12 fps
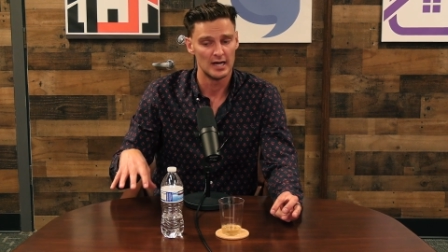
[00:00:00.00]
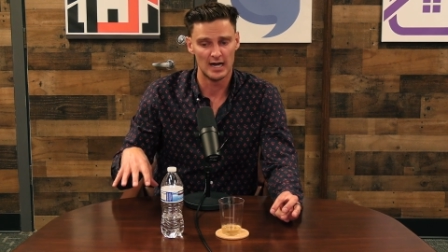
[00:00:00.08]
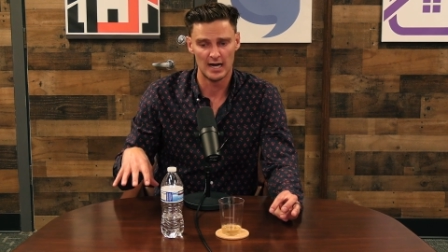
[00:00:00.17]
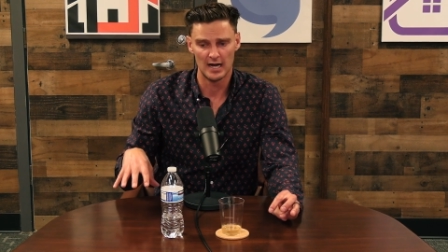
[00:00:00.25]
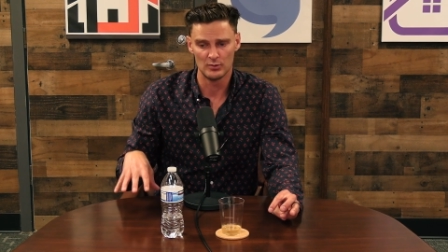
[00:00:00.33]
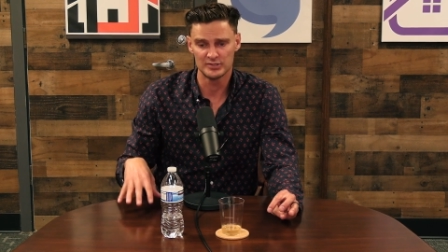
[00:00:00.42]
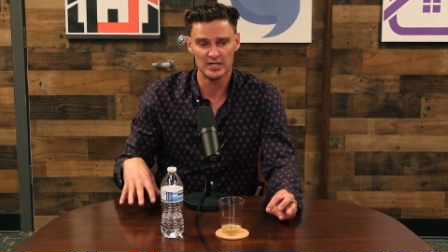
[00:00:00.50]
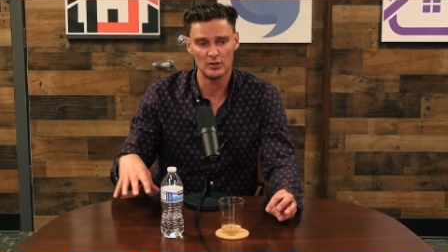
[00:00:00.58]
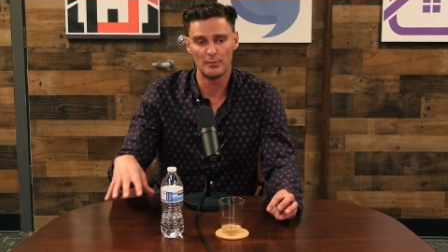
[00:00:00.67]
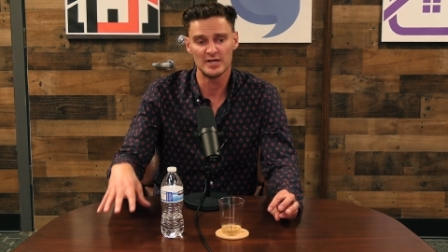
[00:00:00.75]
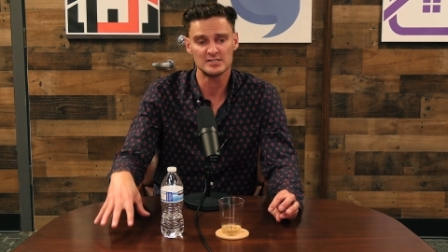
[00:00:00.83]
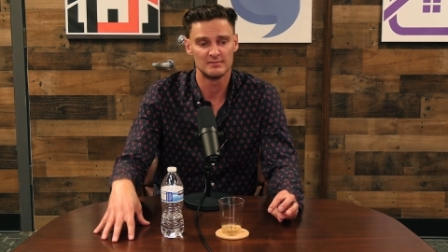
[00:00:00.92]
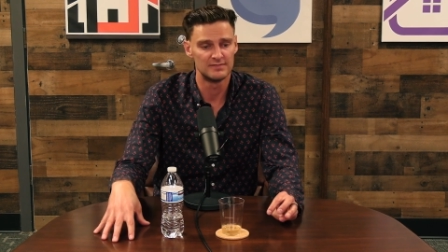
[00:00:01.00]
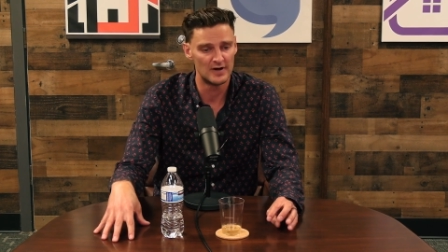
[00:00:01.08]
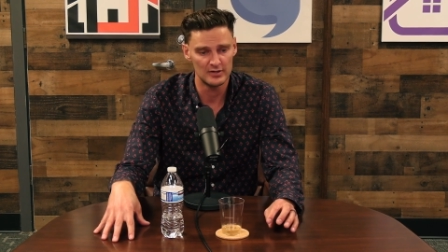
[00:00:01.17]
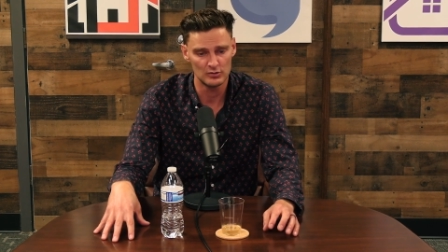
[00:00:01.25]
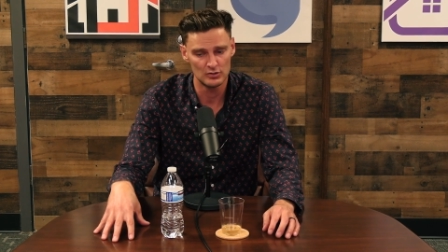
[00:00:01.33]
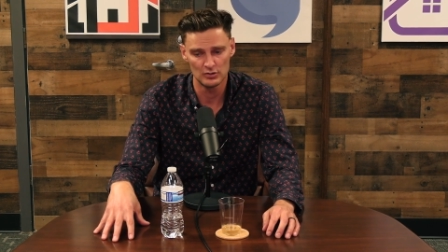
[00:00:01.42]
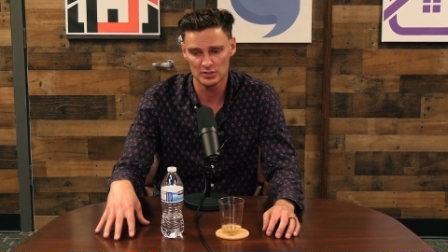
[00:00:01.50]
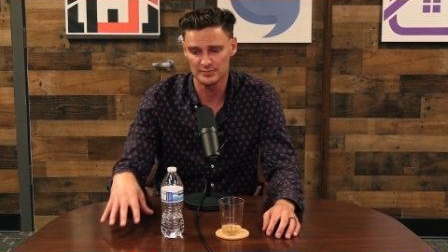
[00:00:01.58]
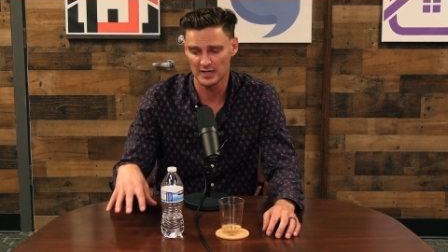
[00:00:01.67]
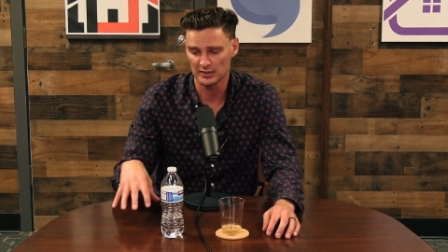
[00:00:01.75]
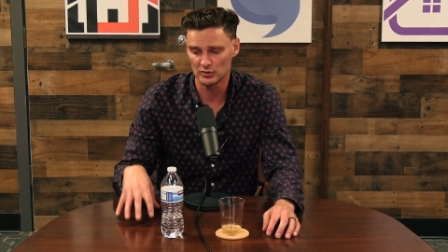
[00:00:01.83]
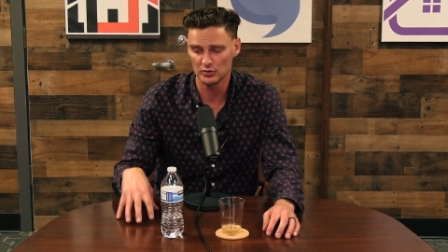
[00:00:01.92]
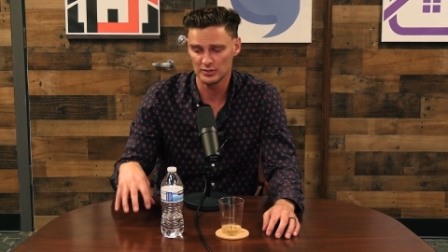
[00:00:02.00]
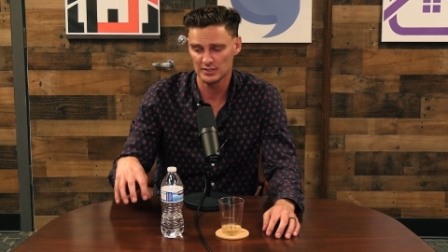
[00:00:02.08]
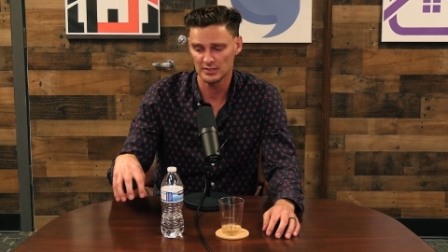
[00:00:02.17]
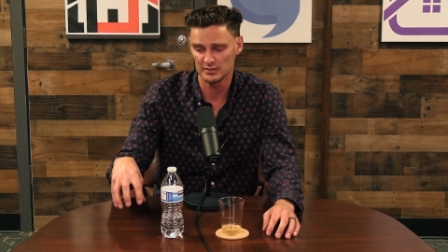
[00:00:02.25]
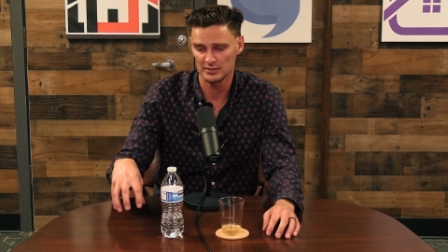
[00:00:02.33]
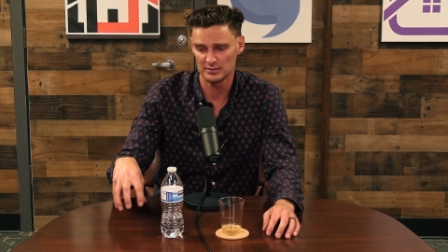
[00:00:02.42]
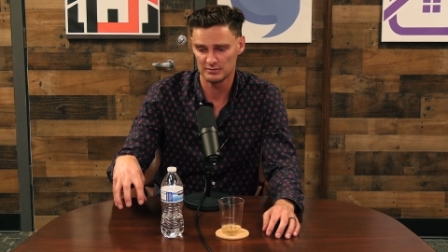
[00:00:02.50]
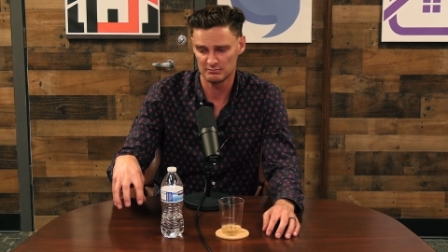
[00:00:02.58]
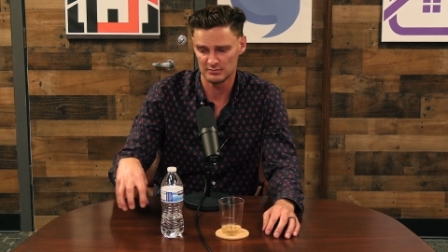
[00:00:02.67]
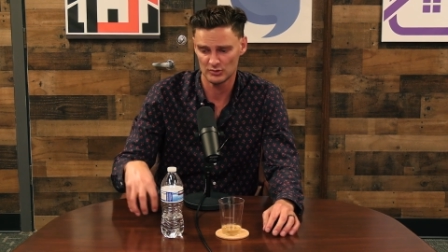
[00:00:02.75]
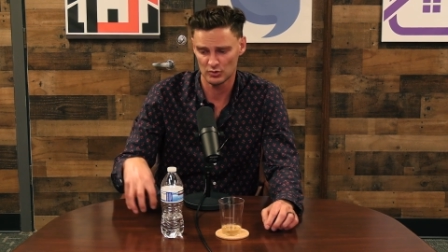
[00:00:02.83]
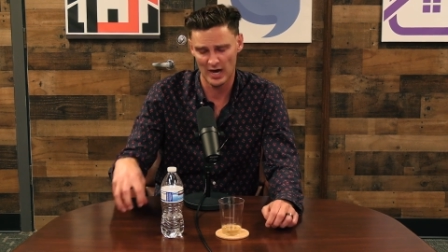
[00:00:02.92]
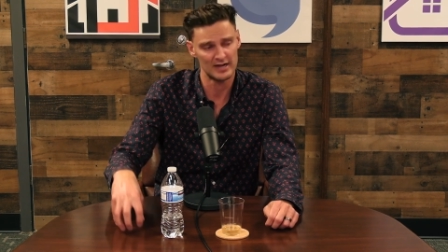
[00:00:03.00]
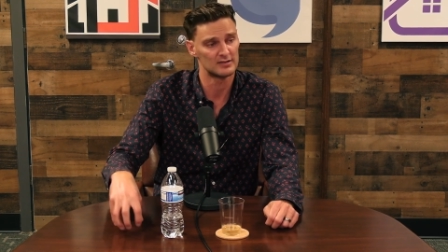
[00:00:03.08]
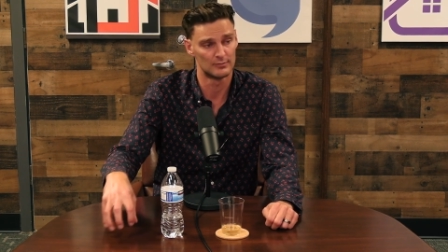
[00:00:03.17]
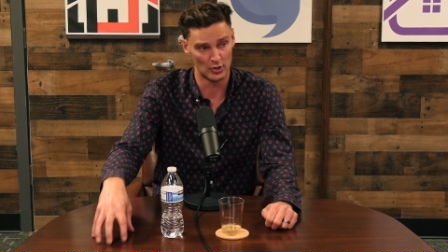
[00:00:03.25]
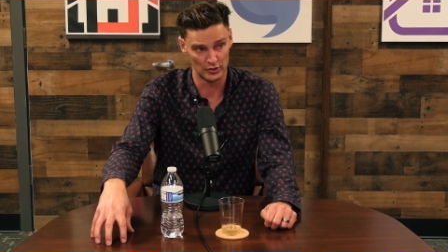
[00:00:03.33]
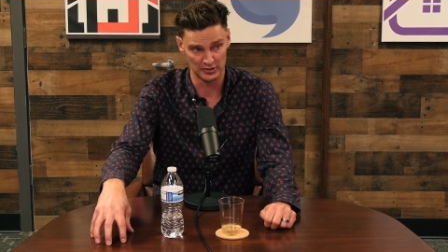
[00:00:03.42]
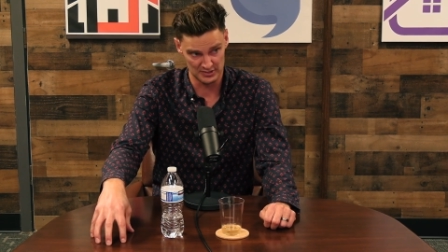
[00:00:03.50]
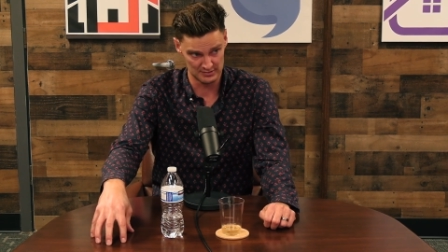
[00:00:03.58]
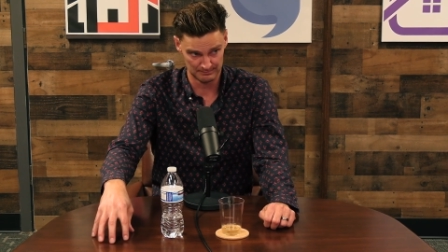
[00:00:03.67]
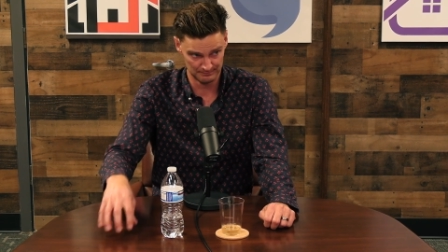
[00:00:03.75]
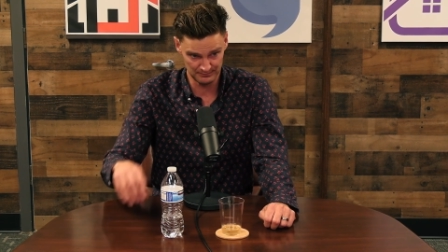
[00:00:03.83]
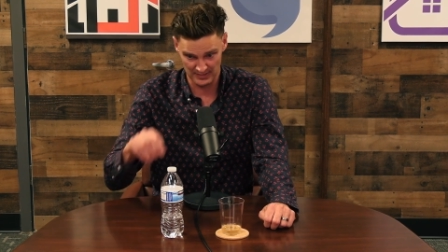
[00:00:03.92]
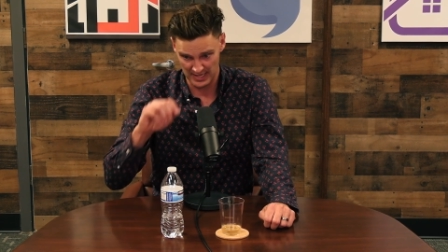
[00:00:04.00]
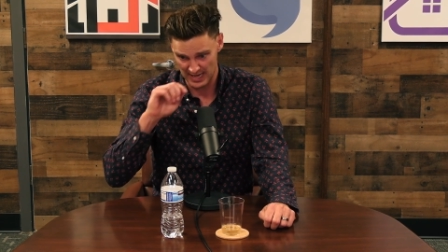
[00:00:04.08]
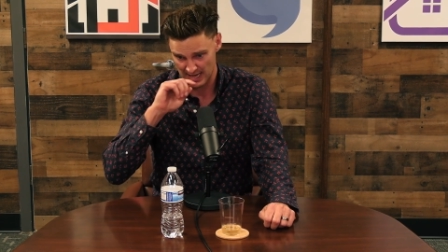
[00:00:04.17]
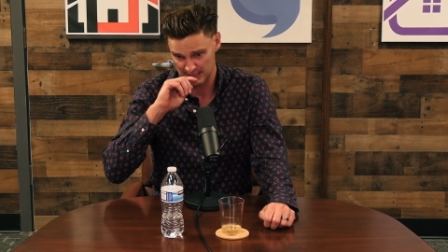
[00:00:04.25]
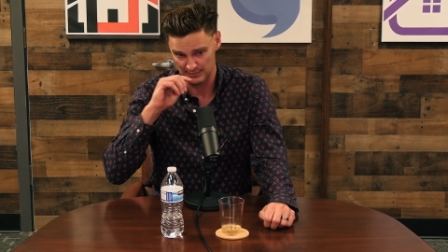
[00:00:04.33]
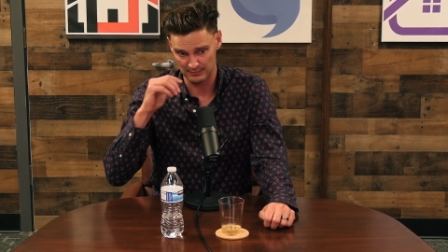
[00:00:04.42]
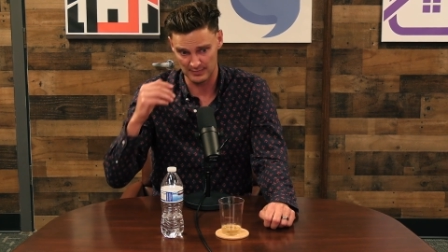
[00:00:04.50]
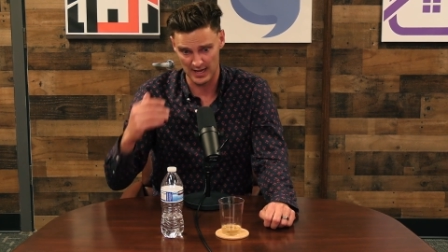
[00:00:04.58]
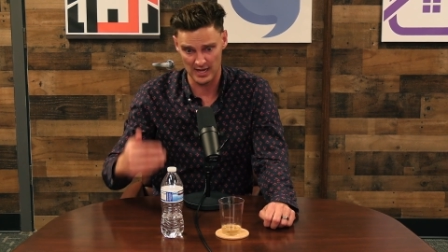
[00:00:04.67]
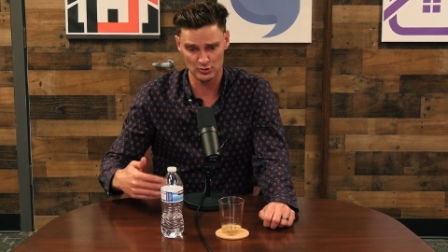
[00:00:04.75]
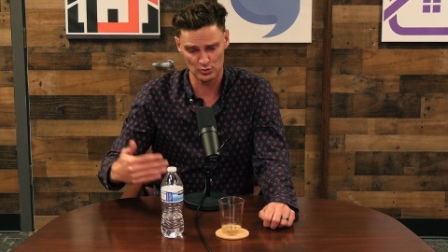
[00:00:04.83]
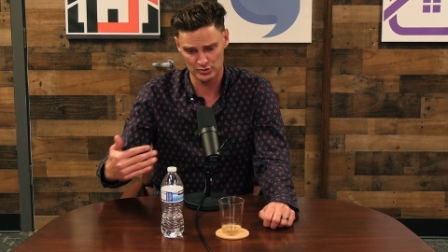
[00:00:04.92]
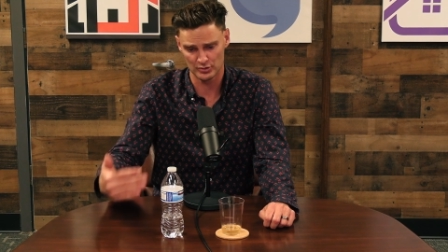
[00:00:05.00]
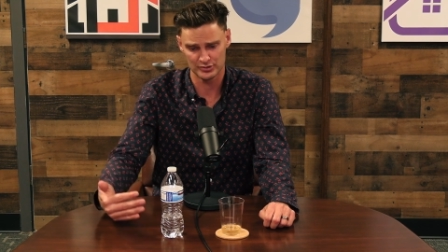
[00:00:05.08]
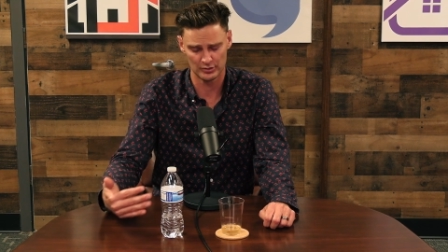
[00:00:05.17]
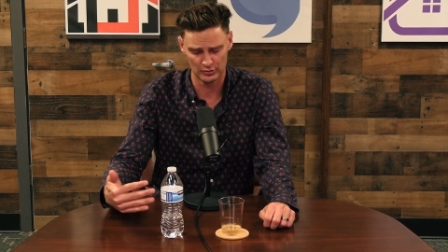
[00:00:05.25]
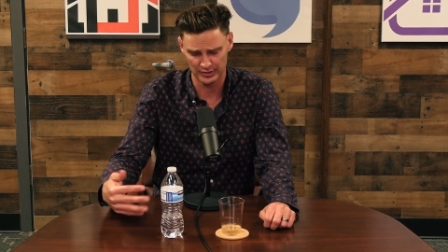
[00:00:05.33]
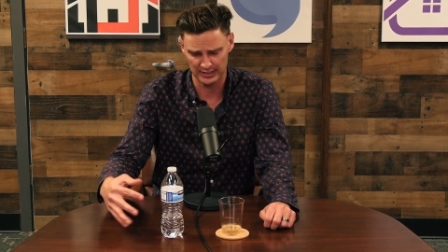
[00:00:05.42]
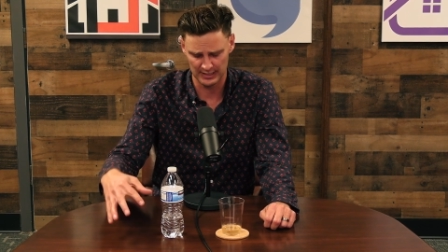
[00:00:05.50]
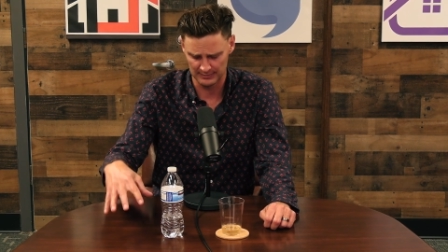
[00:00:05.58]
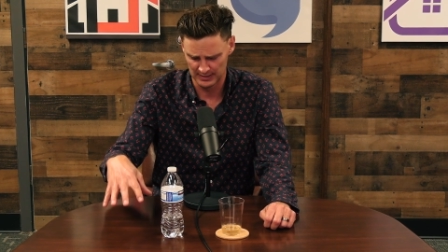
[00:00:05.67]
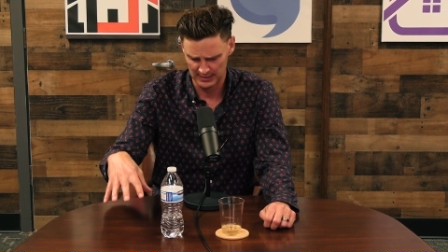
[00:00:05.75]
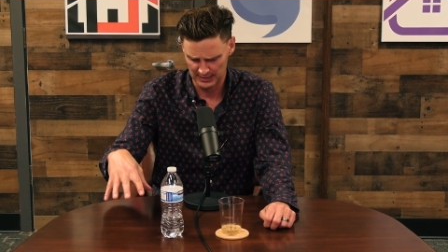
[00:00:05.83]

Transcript: Uh, I was getting on best and final calls, but I couldn't crack the brokers. And Andrew was also looking at